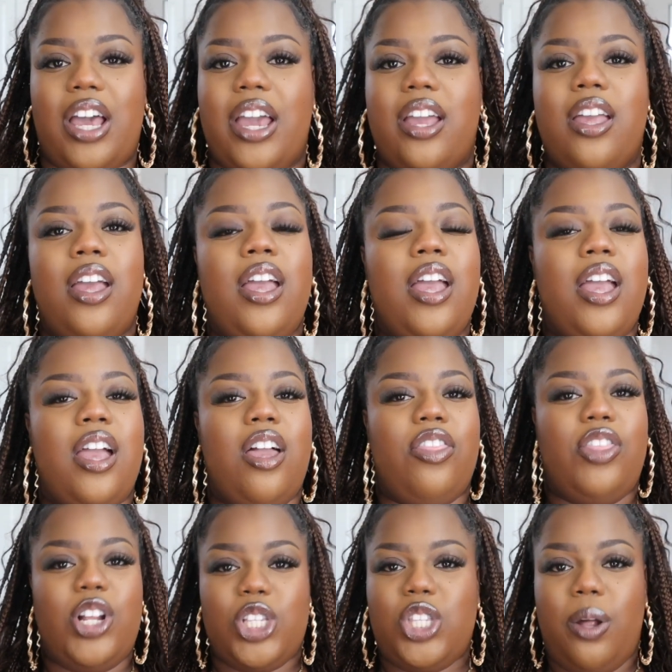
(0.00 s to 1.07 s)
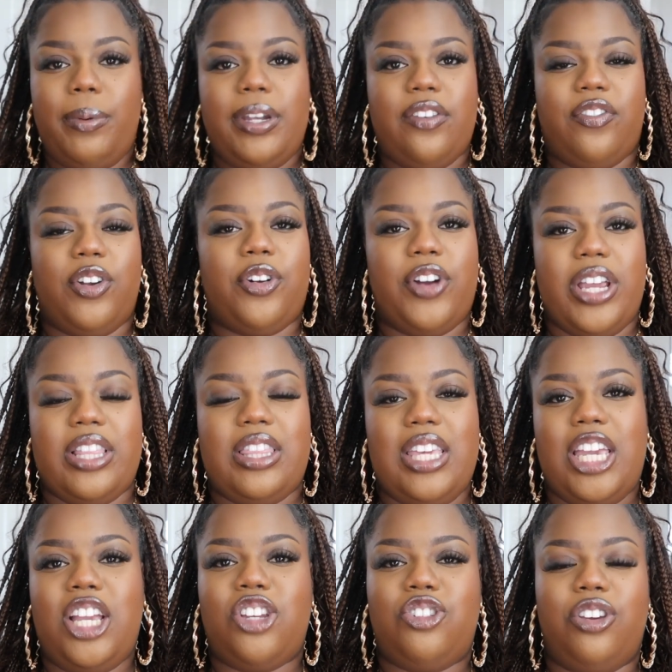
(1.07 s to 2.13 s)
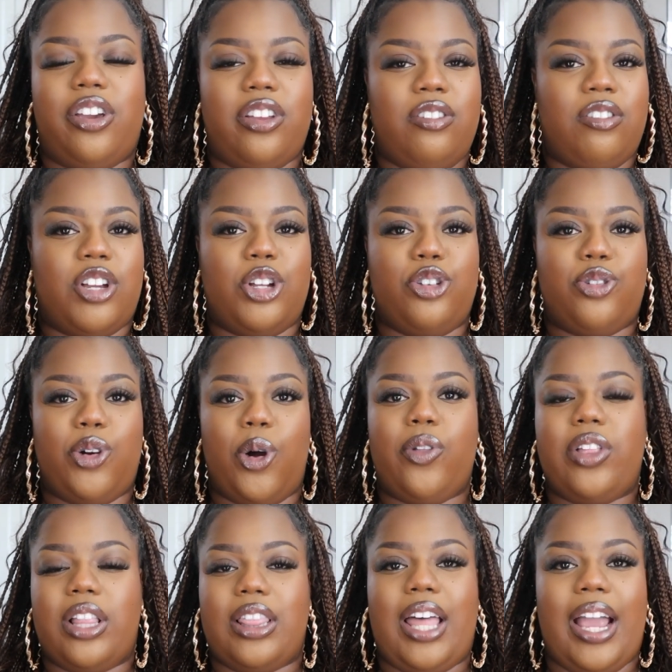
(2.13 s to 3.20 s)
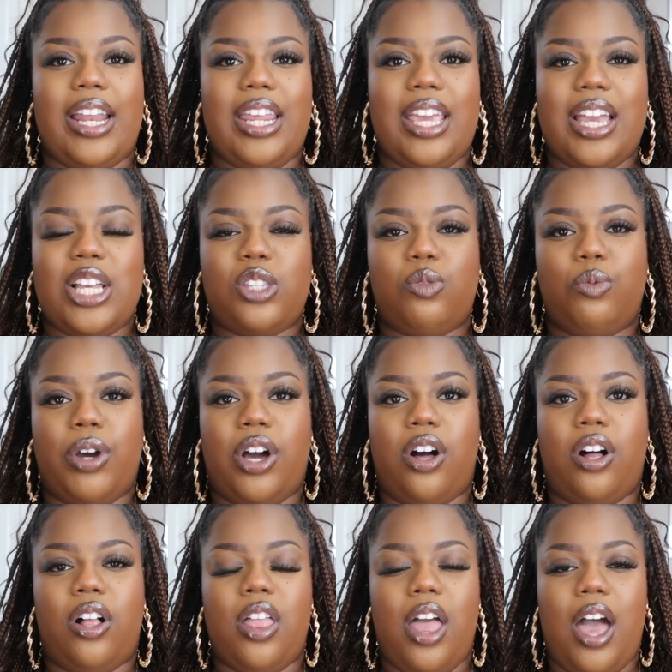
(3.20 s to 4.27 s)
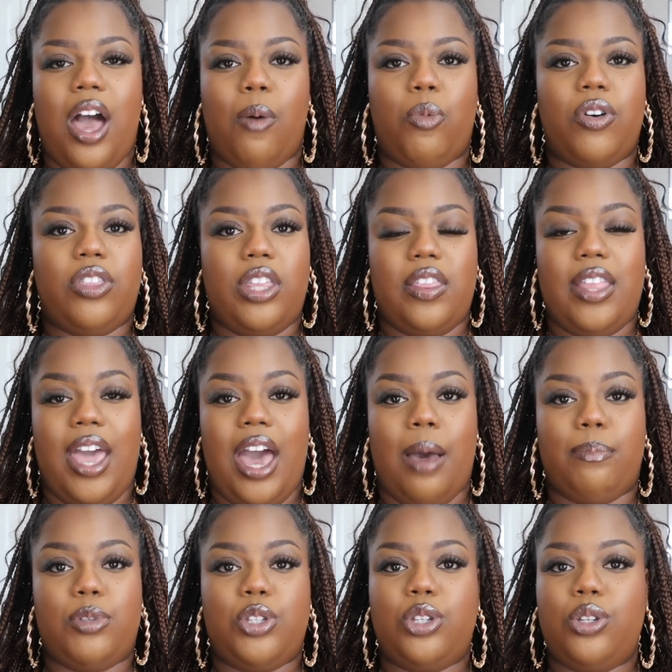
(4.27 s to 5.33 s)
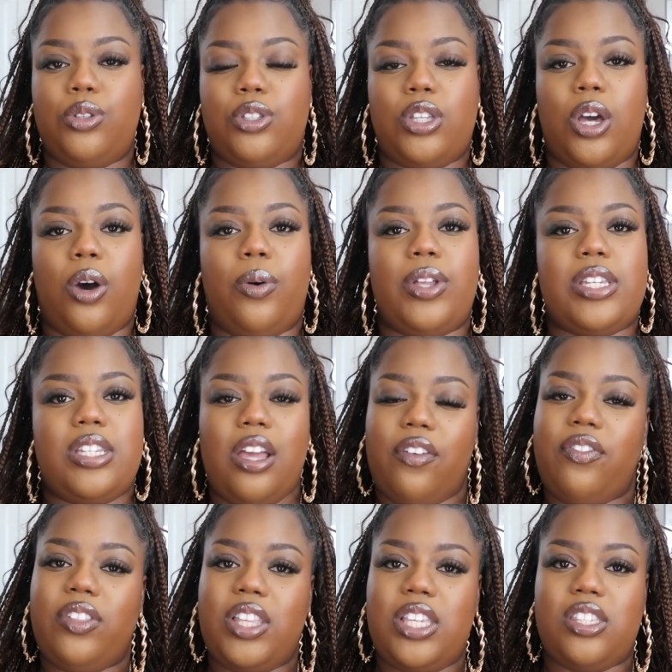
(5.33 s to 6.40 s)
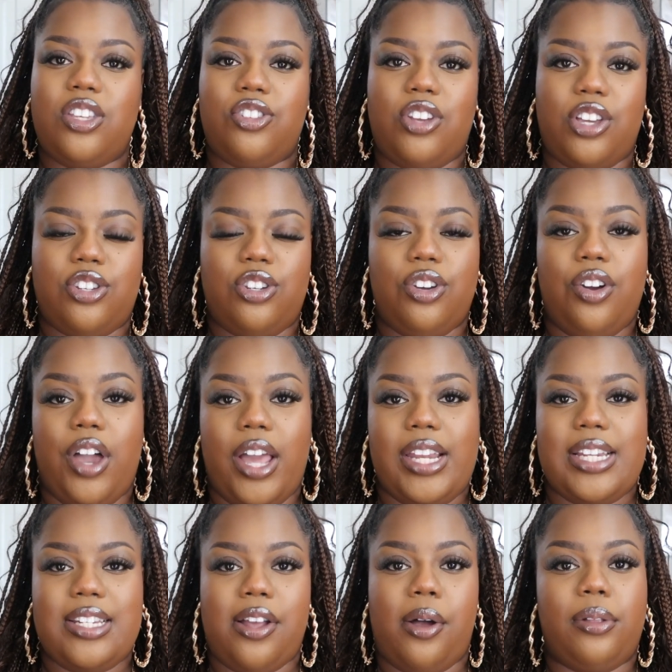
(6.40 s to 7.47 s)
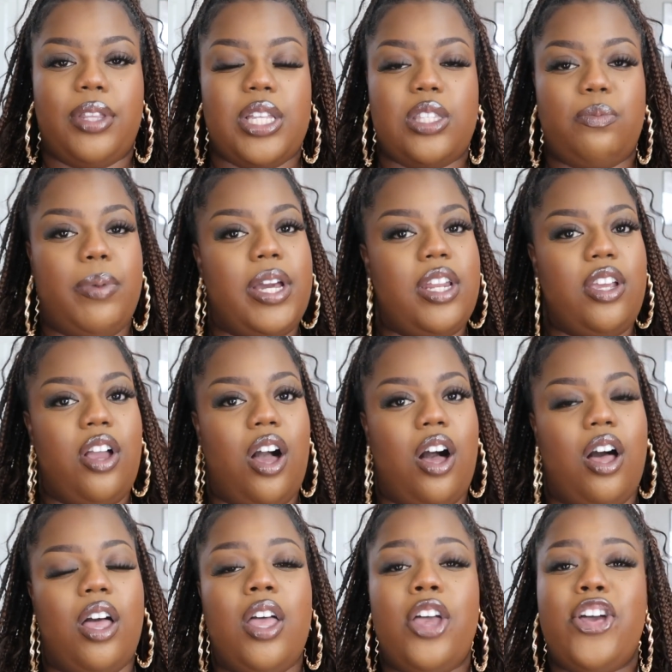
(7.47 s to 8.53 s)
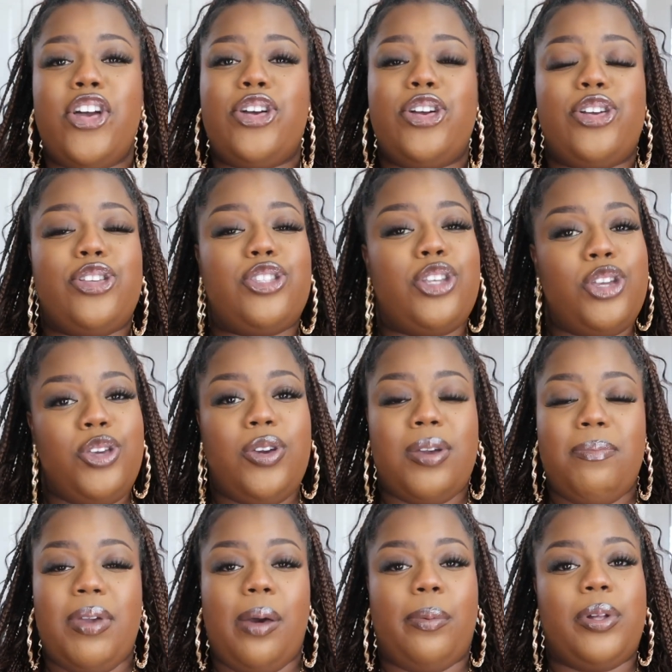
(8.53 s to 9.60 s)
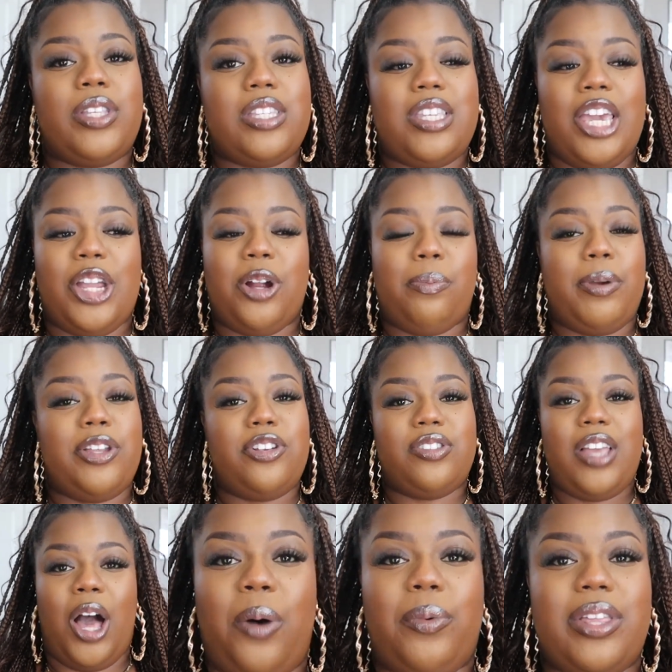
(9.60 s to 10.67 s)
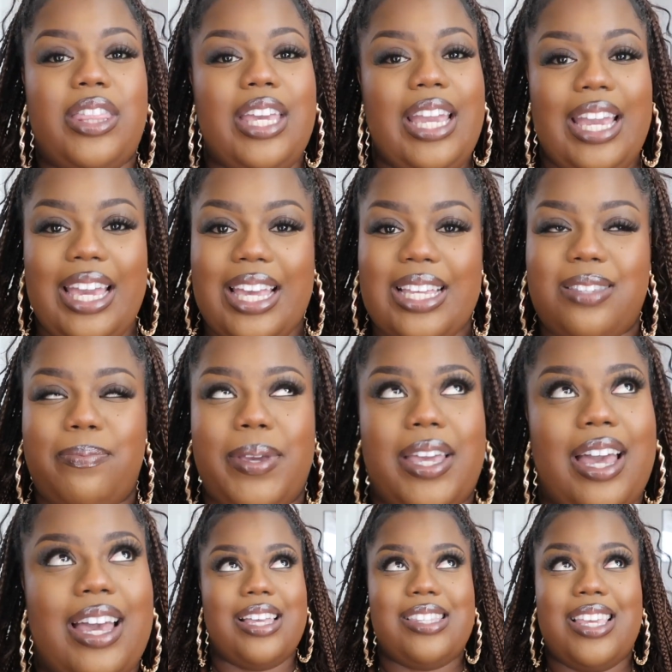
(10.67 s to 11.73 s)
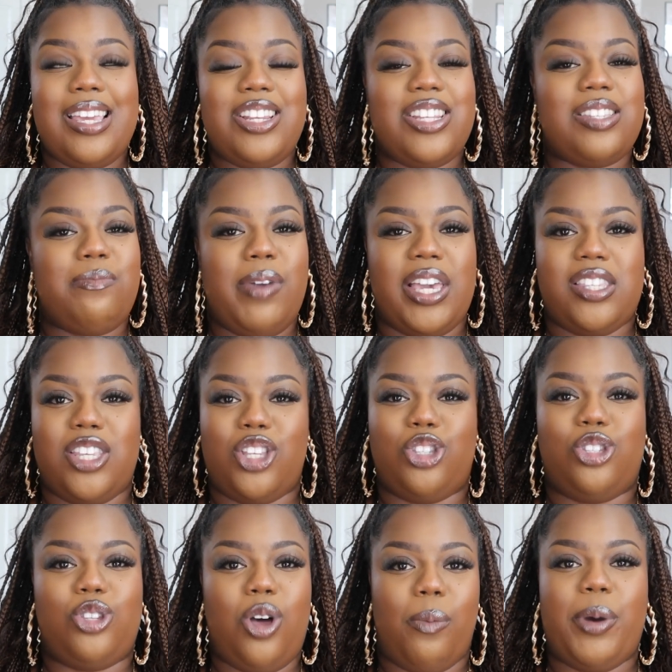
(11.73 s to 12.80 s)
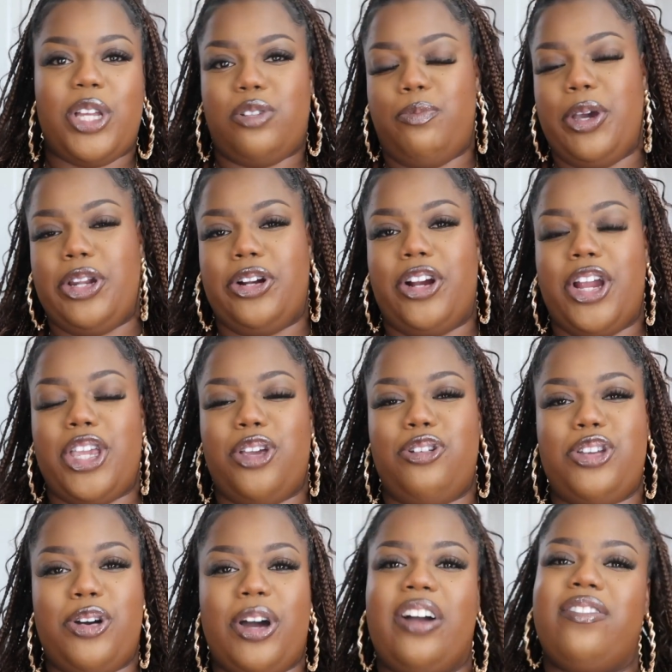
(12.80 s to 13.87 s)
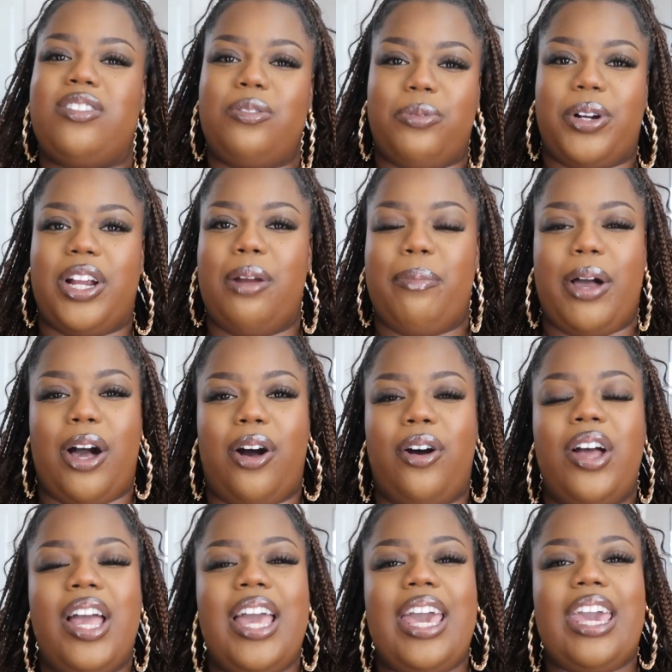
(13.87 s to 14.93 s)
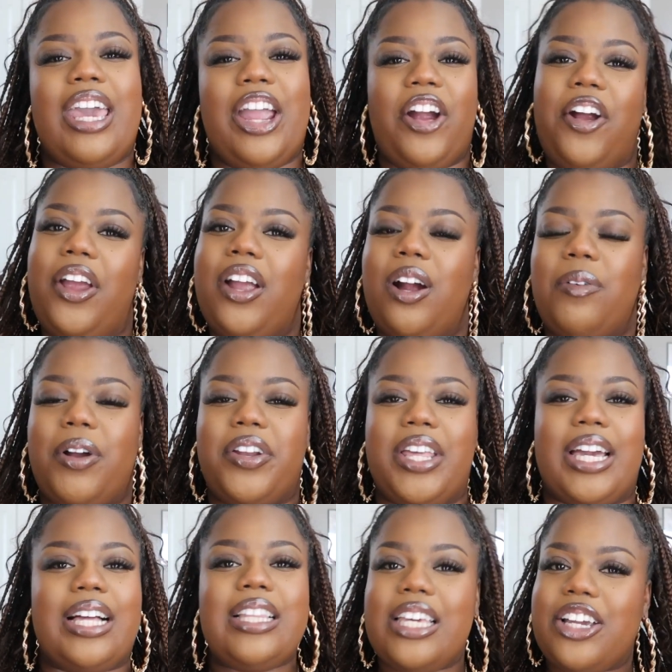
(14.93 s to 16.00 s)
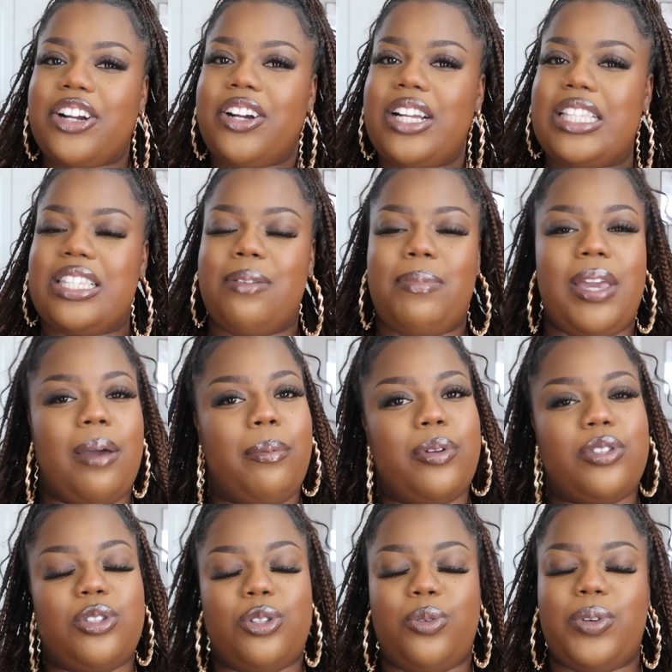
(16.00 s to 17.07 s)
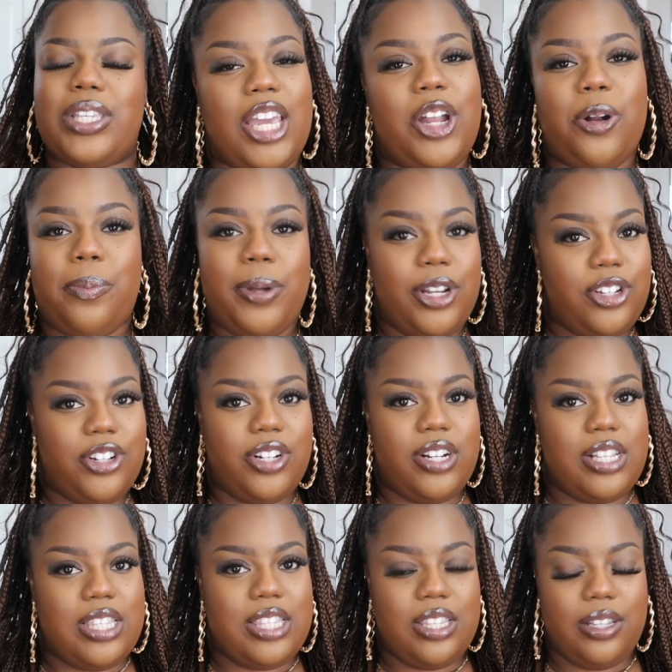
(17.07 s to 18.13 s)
Like, there's so many different great things. You can control the lighting as well within the app too. So definitely suggest you go ahead and download LensBuddy, y'all, so you can be able to take your pictures out with ease, because it just makes it so much better, and you don't have to worry about carrying around a clicker to be able to take your pictures.